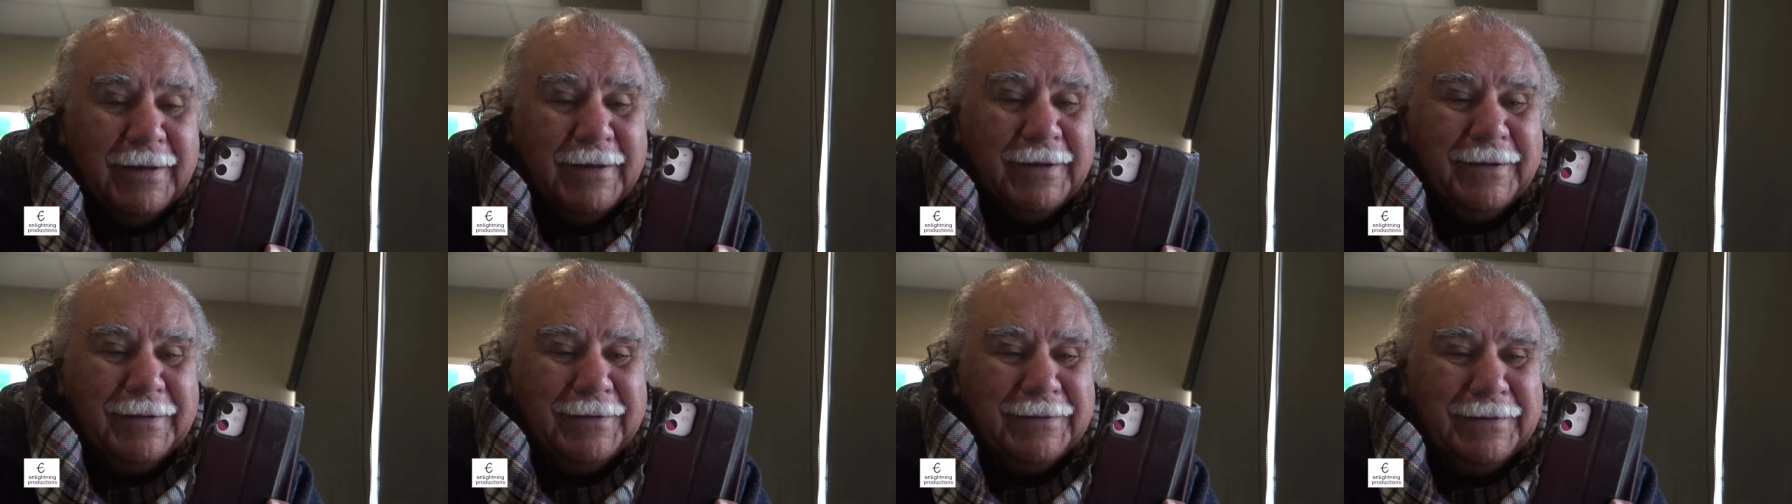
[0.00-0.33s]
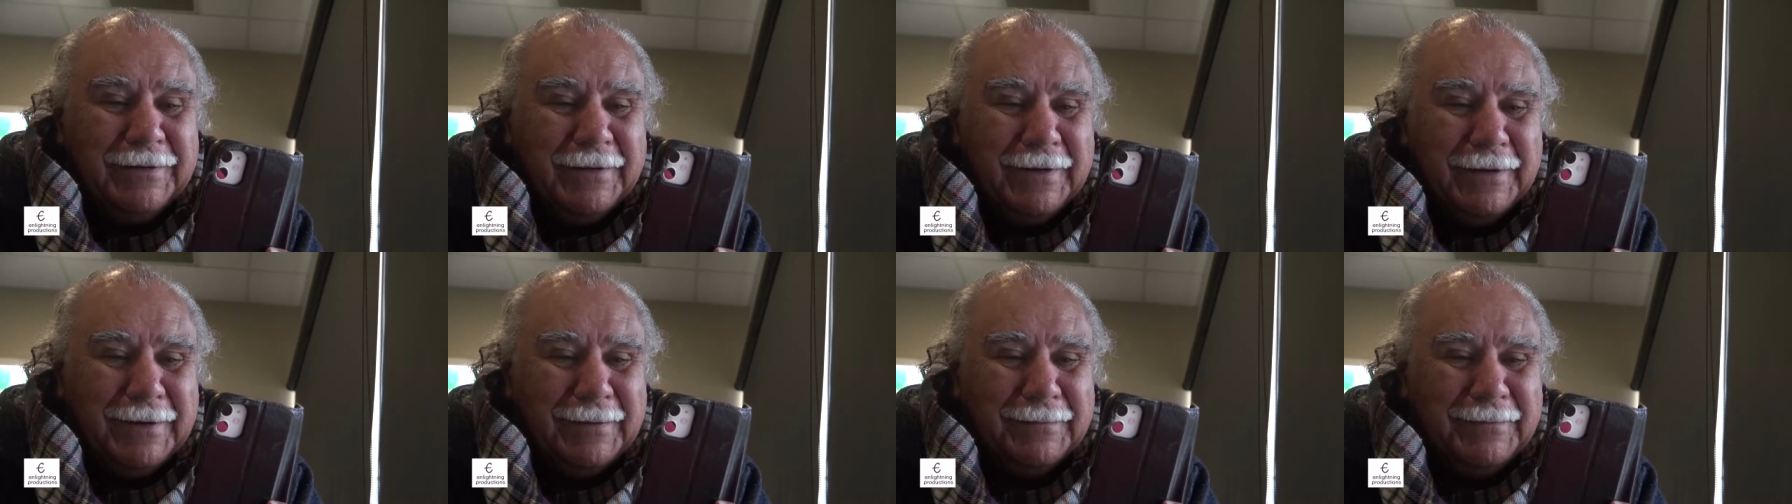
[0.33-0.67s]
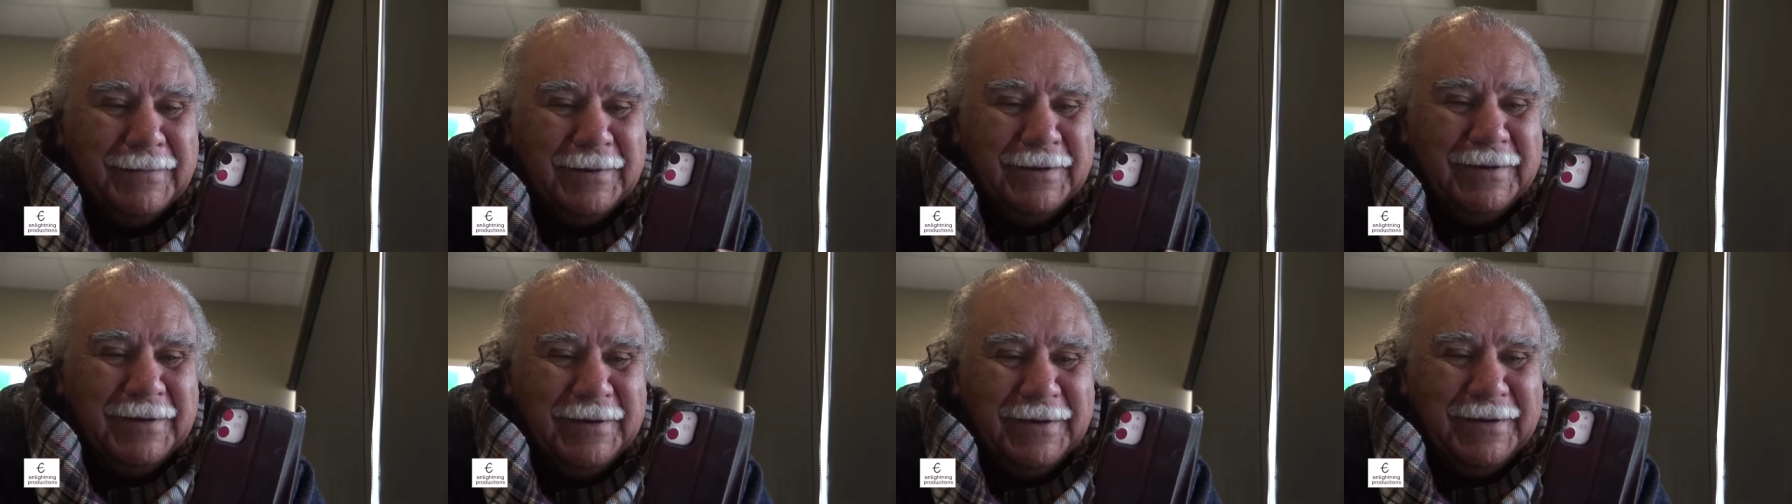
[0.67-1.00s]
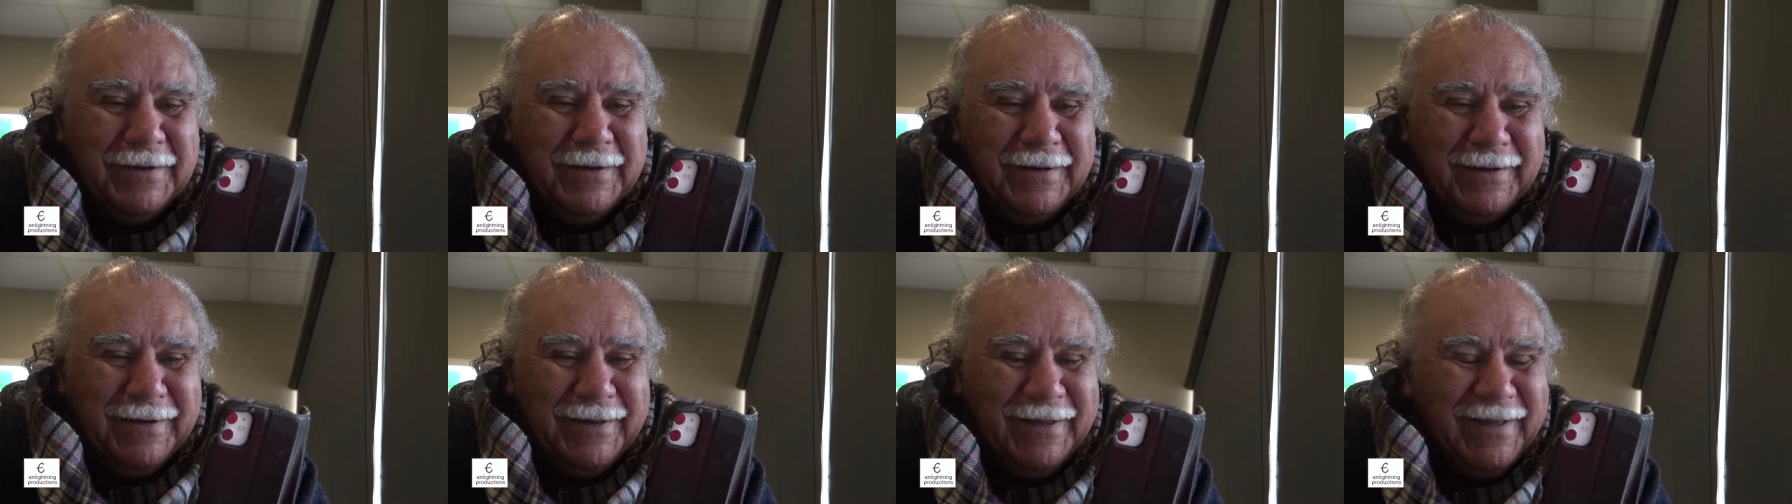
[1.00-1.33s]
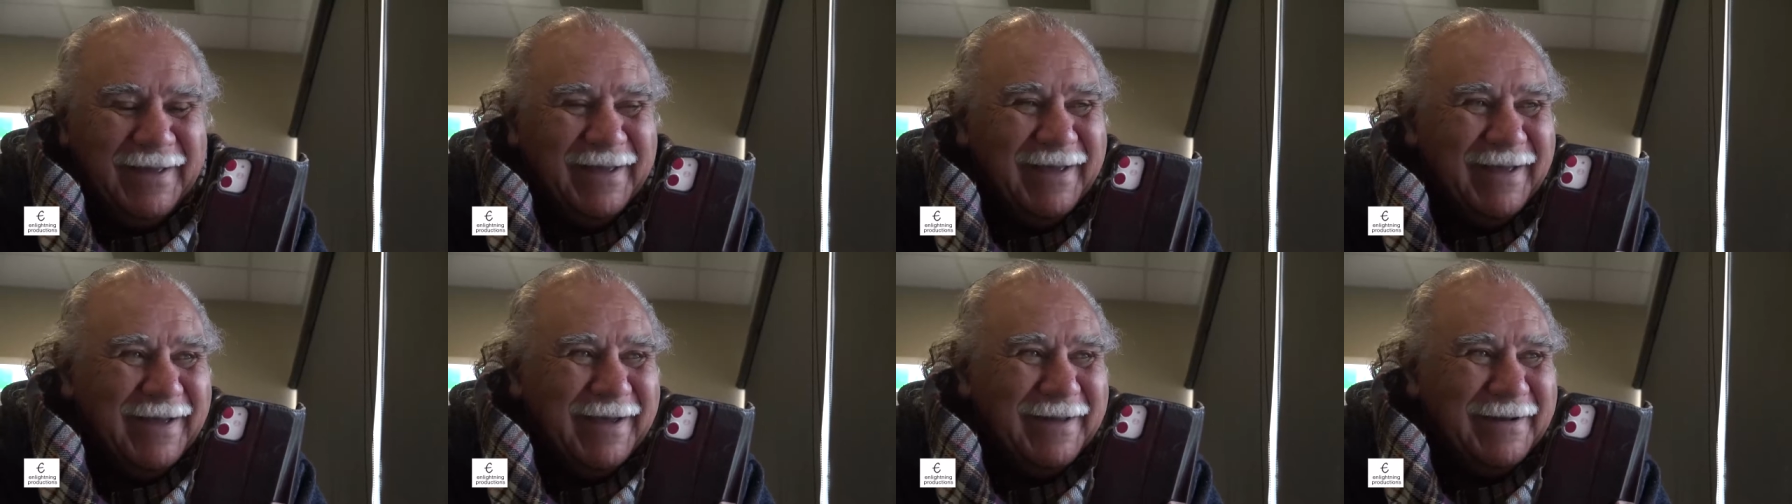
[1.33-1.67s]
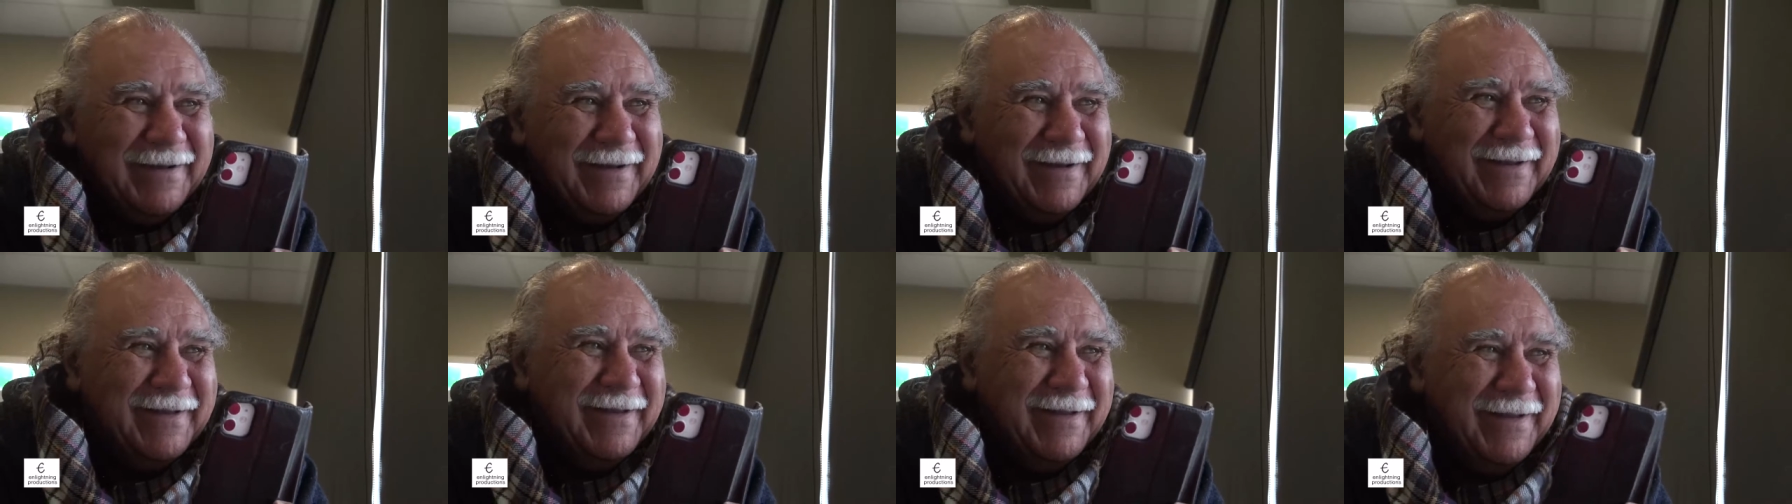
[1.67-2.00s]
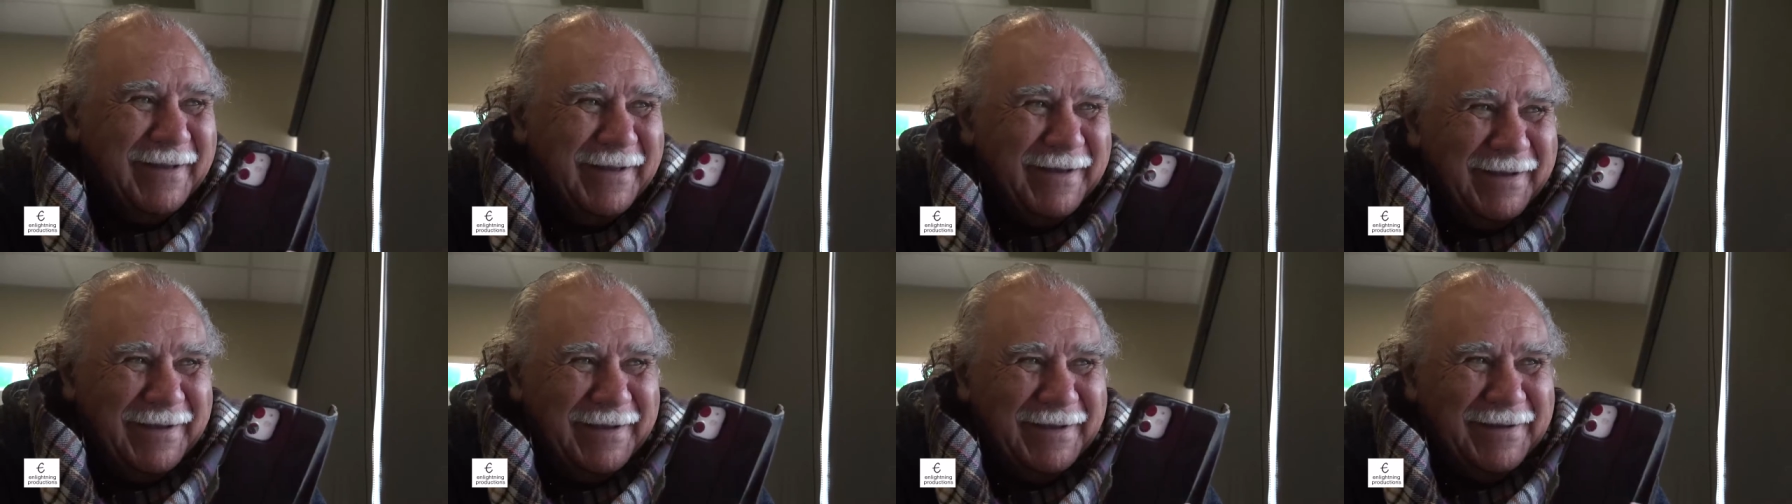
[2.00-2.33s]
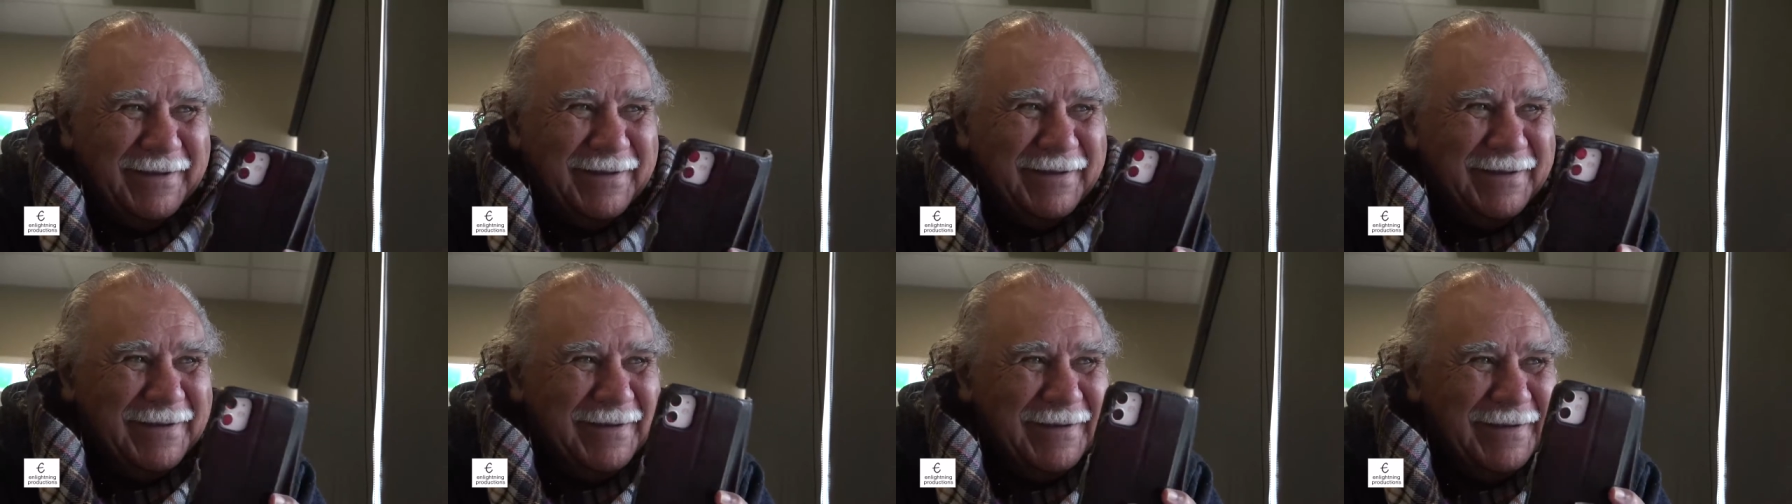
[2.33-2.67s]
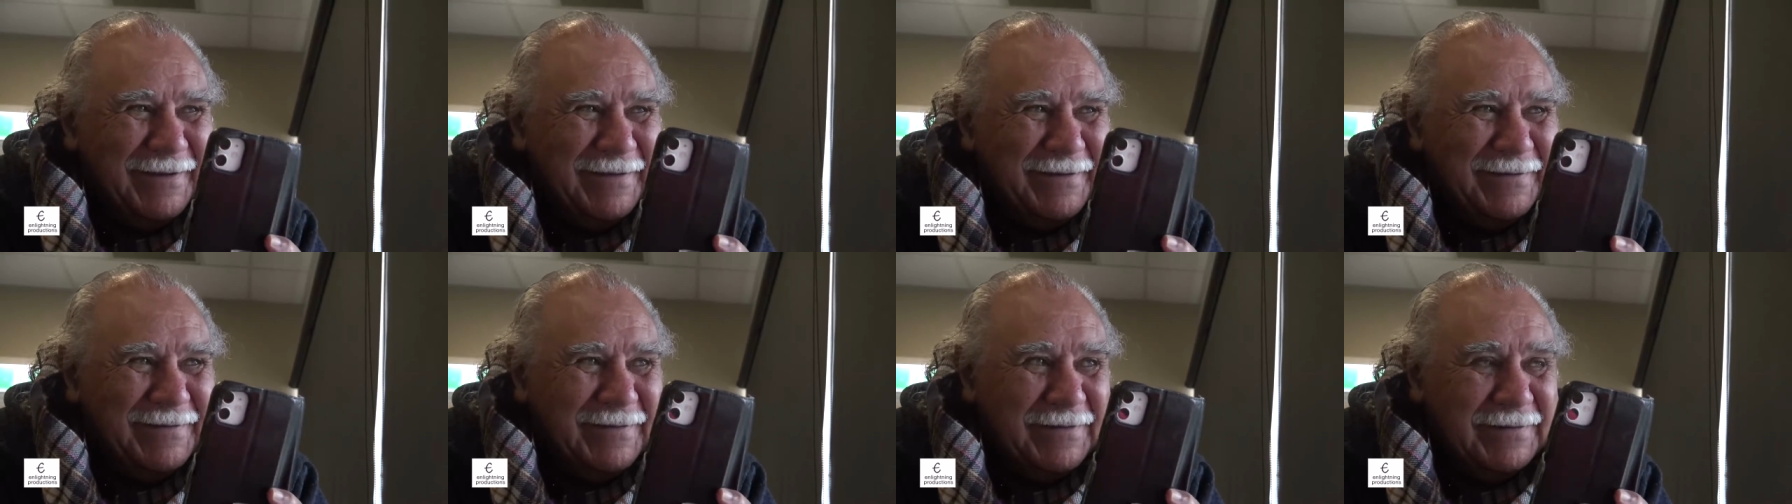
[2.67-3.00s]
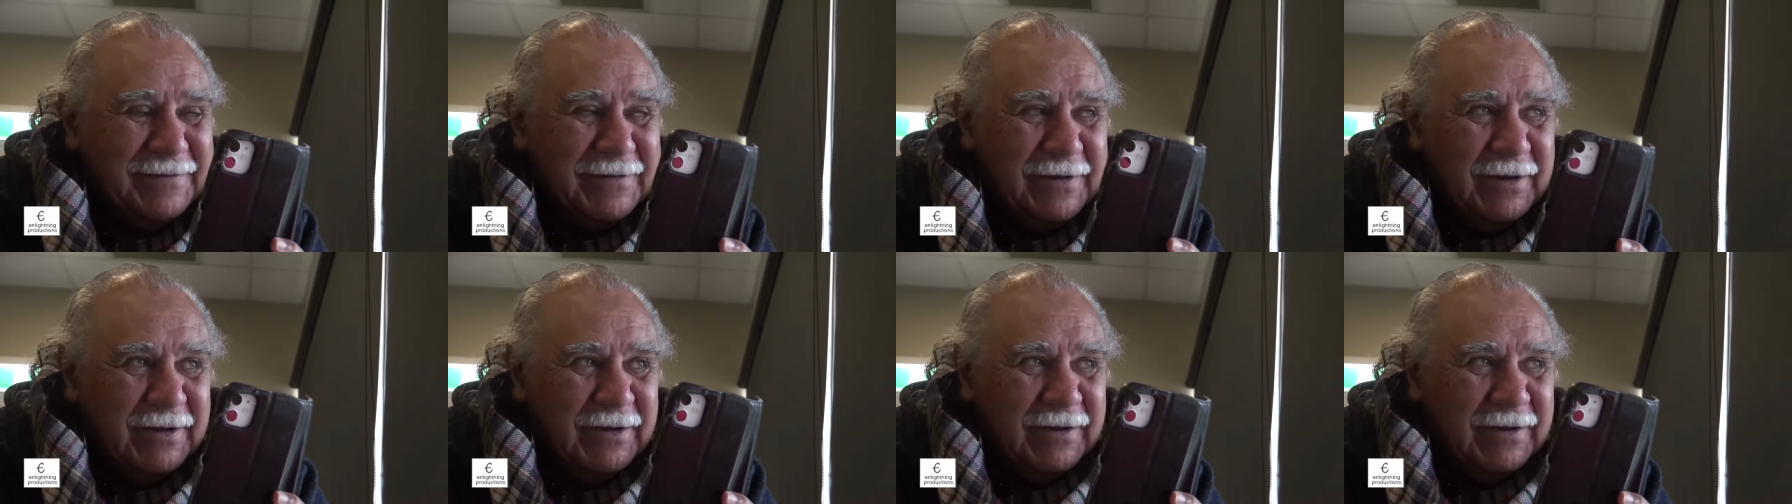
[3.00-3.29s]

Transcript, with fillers: and um, and I, and I, and he says,